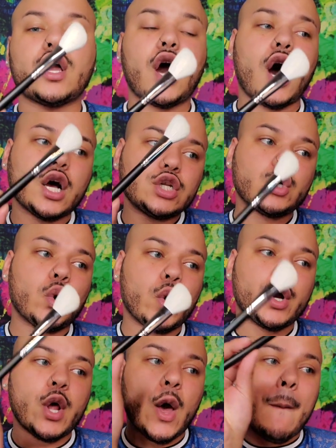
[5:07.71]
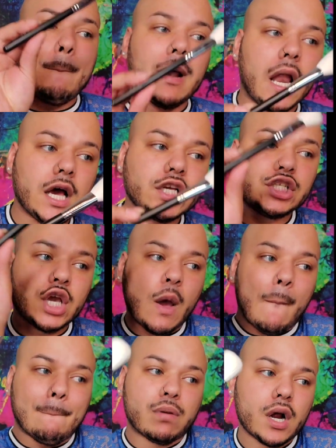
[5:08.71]
Contoured Blush
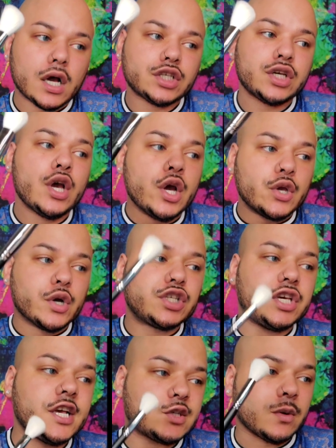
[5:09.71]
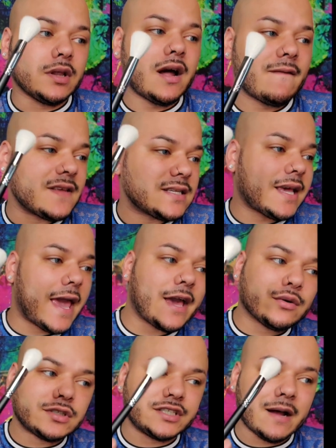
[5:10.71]
Brush. Your cheeks will love this
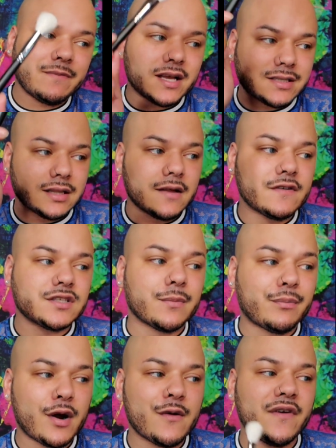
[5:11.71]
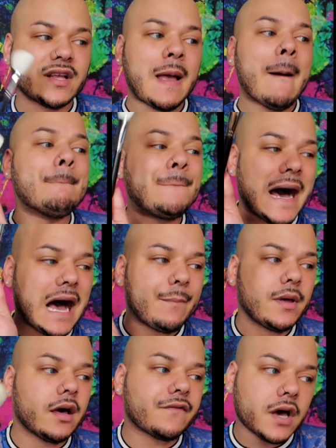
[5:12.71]
angled gem that delivers the perfect pop
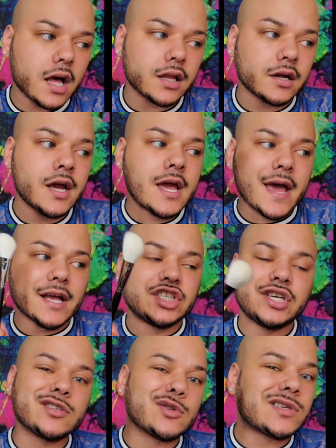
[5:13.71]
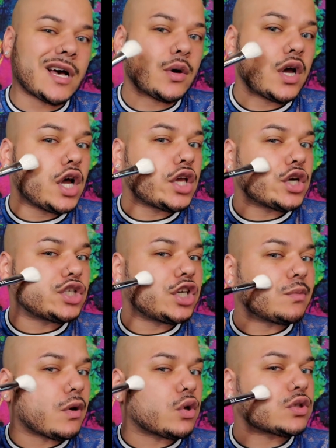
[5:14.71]
of color and chisels out your
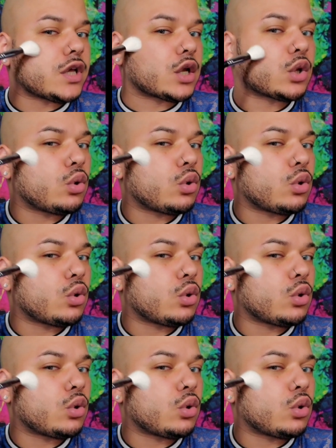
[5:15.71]
cheekbones like,